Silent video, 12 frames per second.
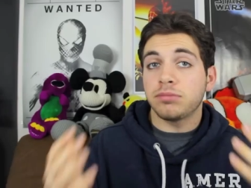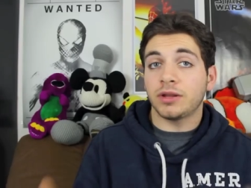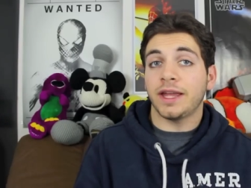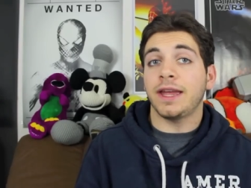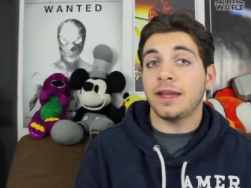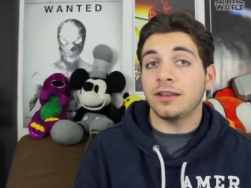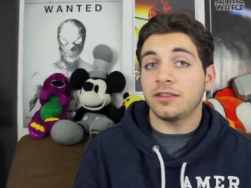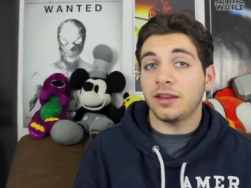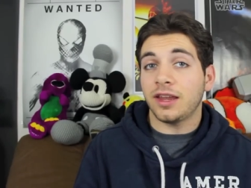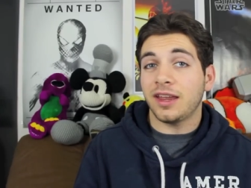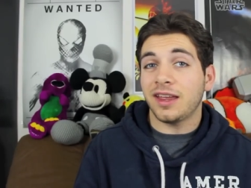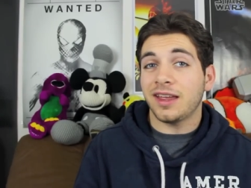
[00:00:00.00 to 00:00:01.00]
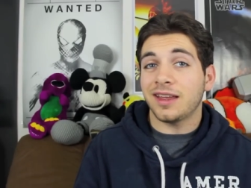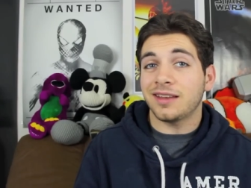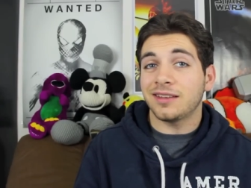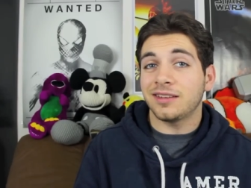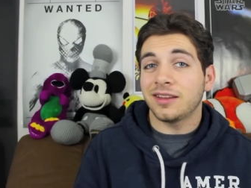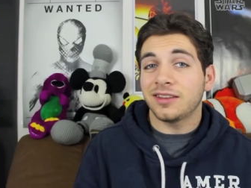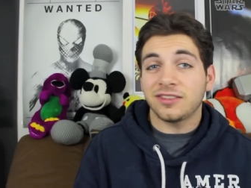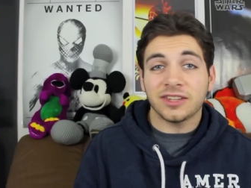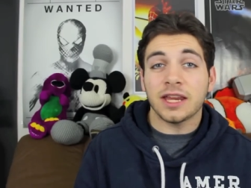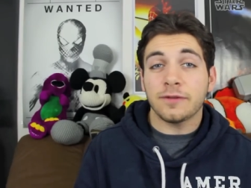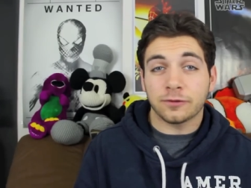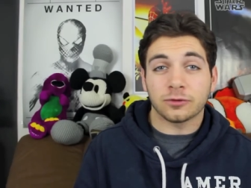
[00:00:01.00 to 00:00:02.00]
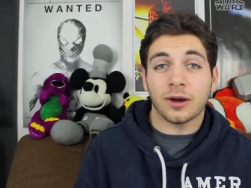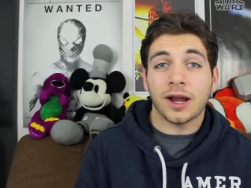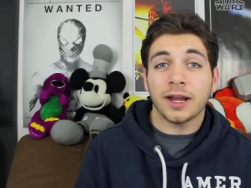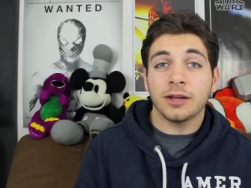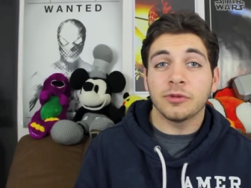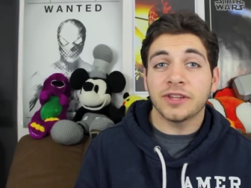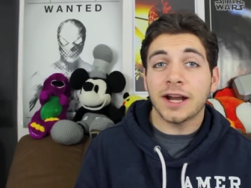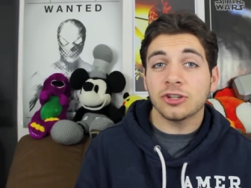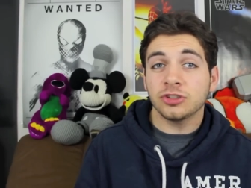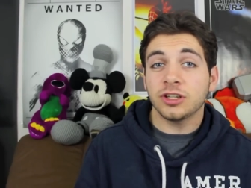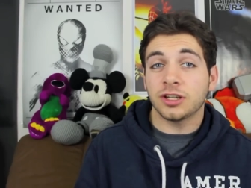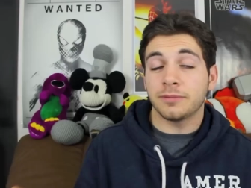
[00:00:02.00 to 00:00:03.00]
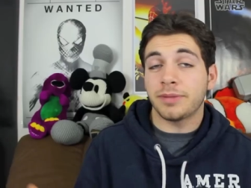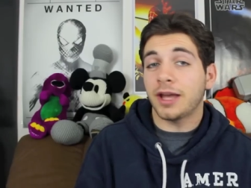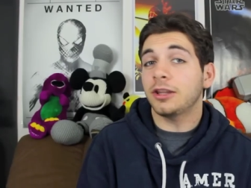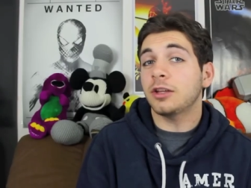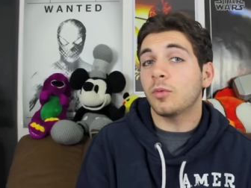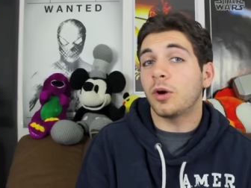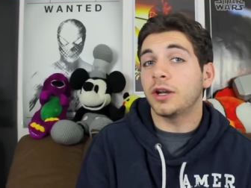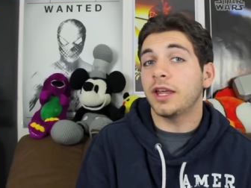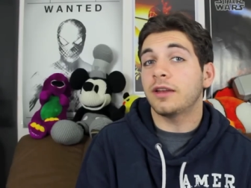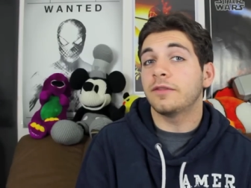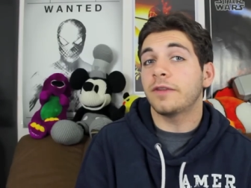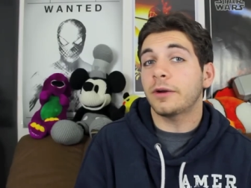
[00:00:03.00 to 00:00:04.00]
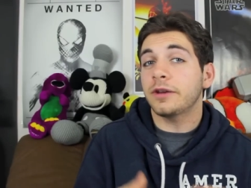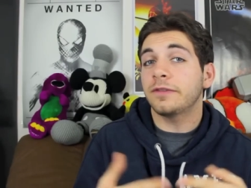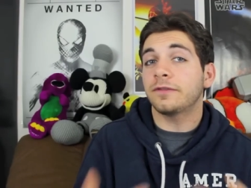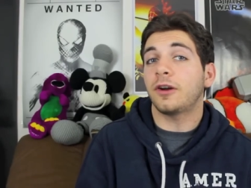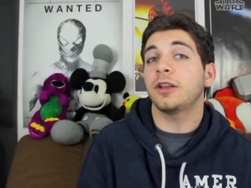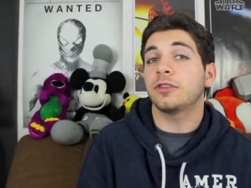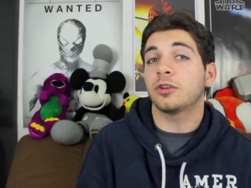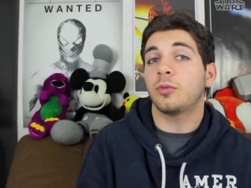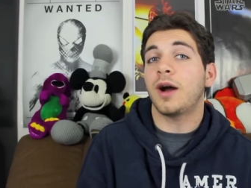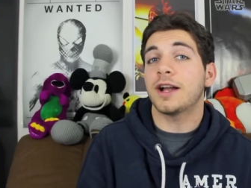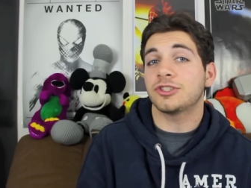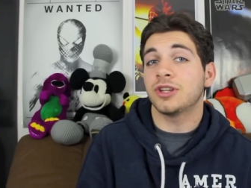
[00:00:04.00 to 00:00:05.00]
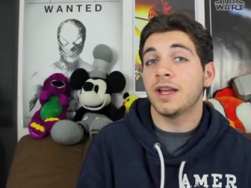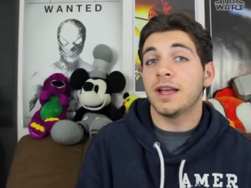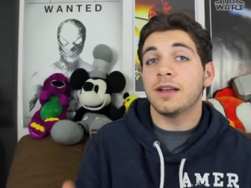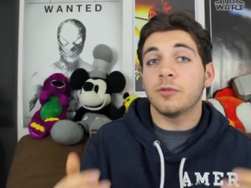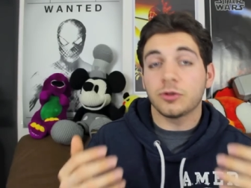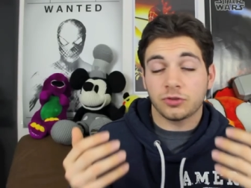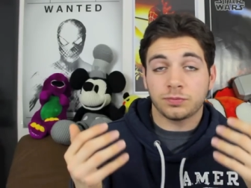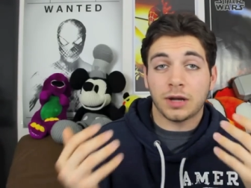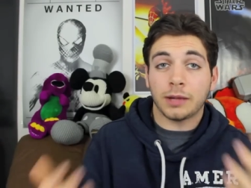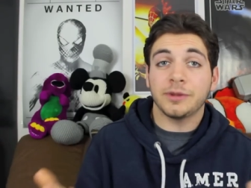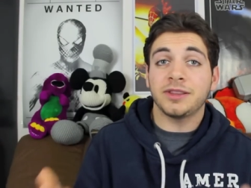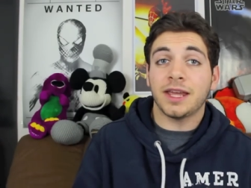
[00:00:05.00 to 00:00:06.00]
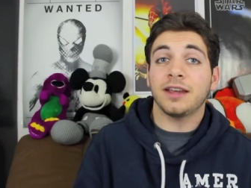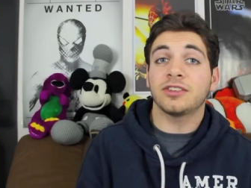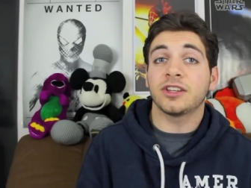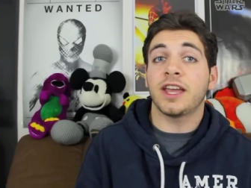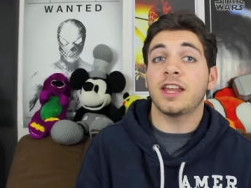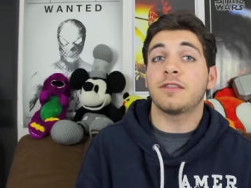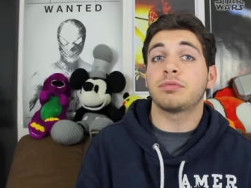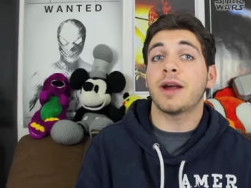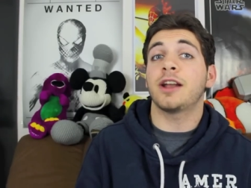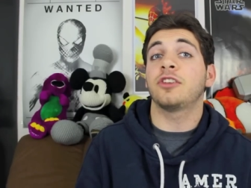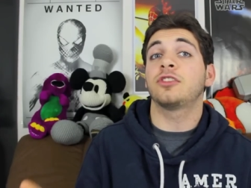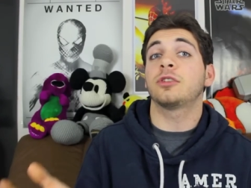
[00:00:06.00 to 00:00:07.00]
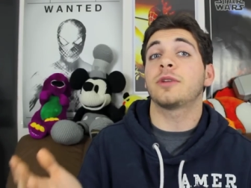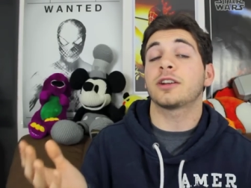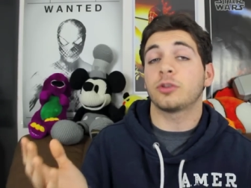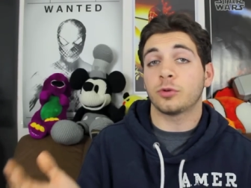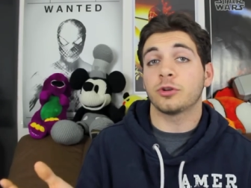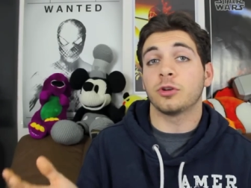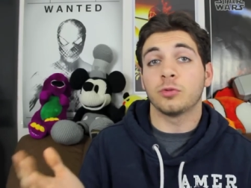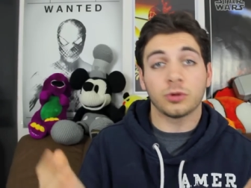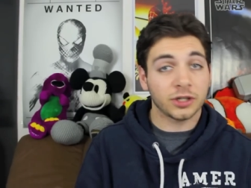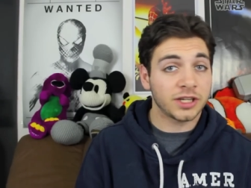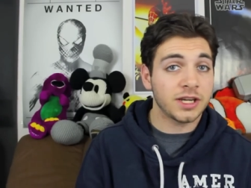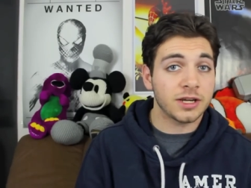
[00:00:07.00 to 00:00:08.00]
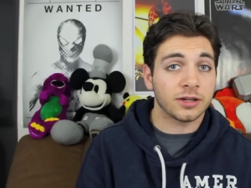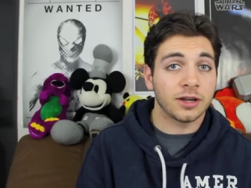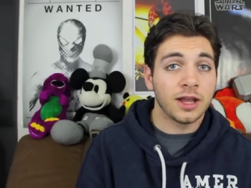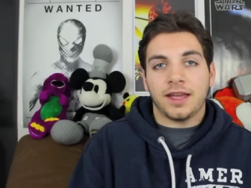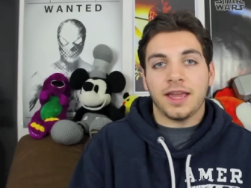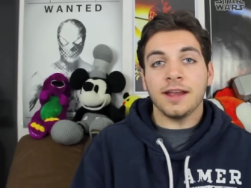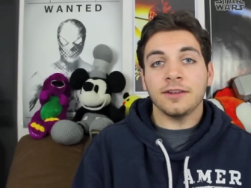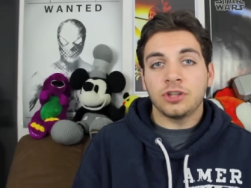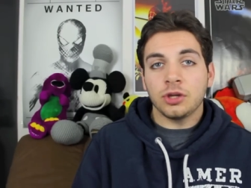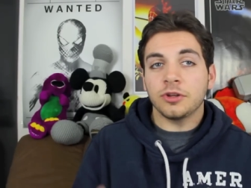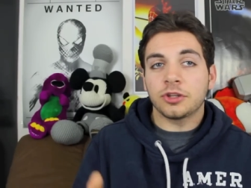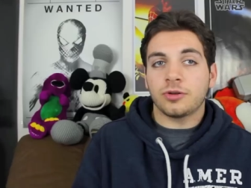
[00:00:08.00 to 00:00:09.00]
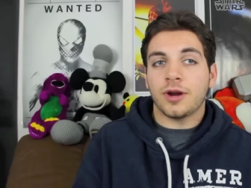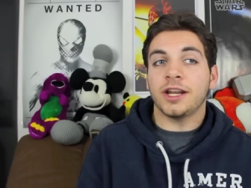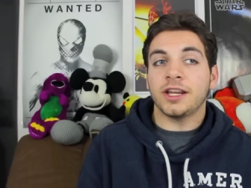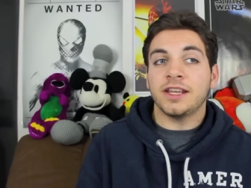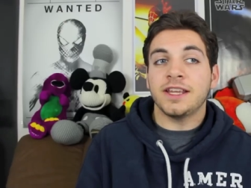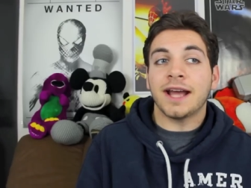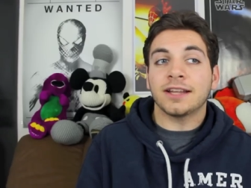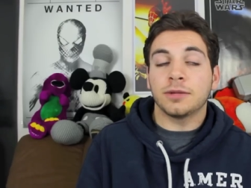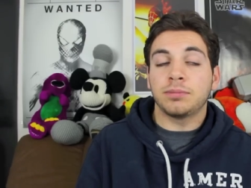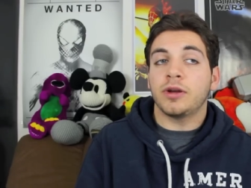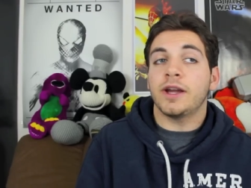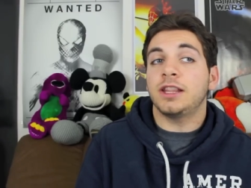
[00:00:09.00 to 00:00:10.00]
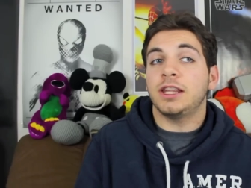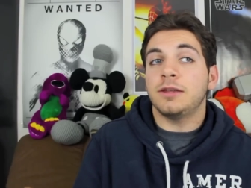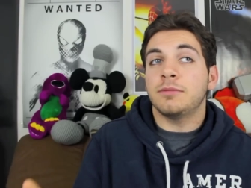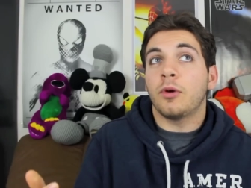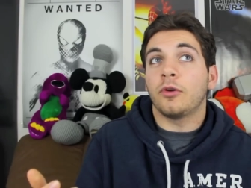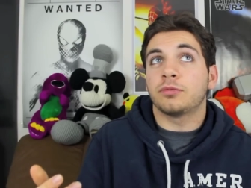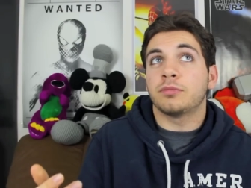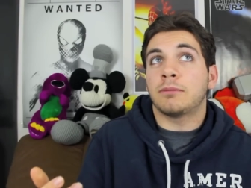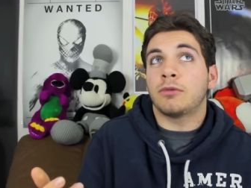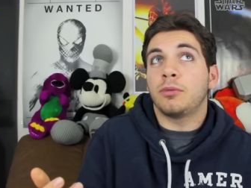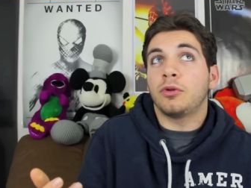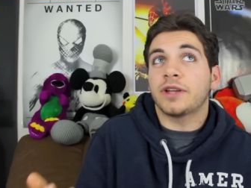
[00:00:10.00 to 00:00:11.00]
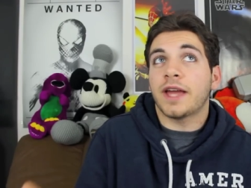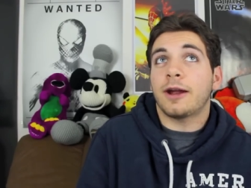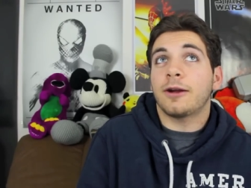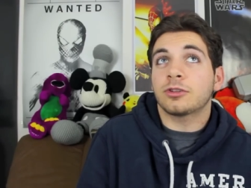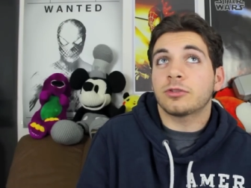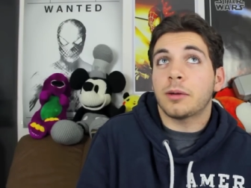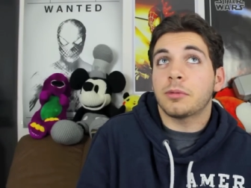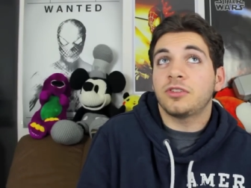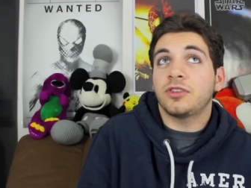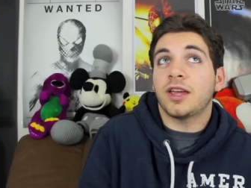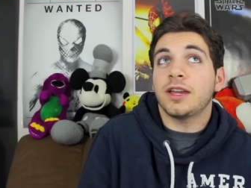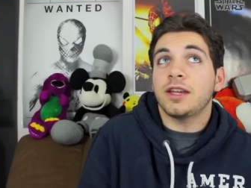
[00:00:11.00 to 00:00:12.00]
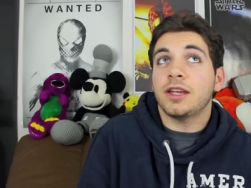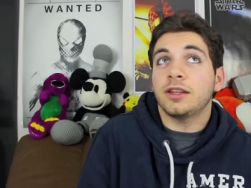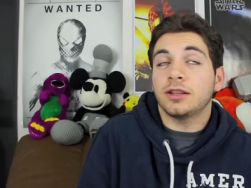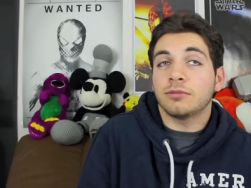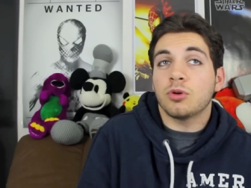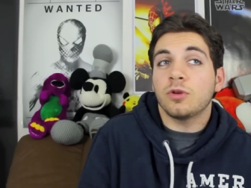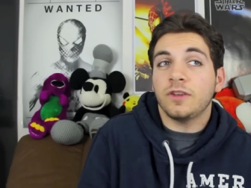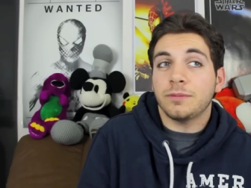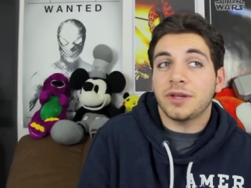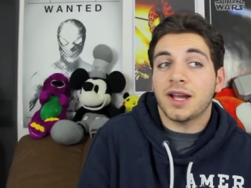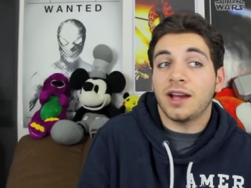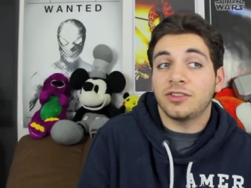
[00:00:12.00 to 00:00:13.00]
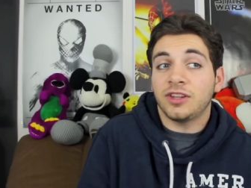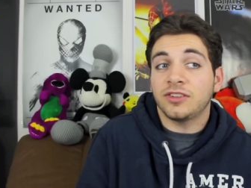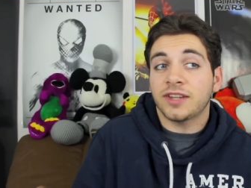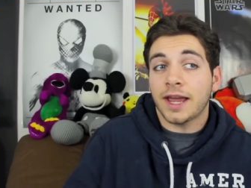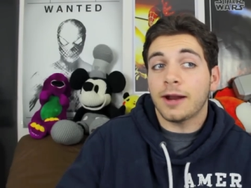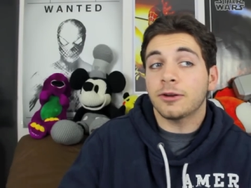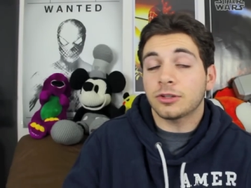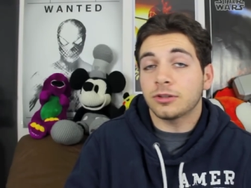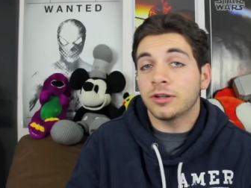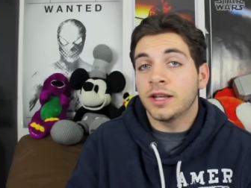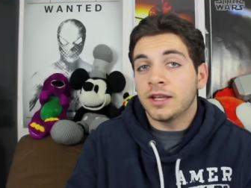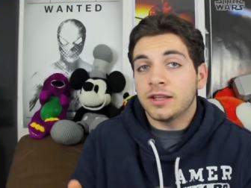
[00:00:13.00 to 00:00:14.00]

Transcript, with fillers: bland and safe ride was actually a compelling one and very fun to watch, which is probably thanks to Kenneth Branagh's directorial work here. And to his credit, he got to play the most memorable character, I would say, in the movie, because his character,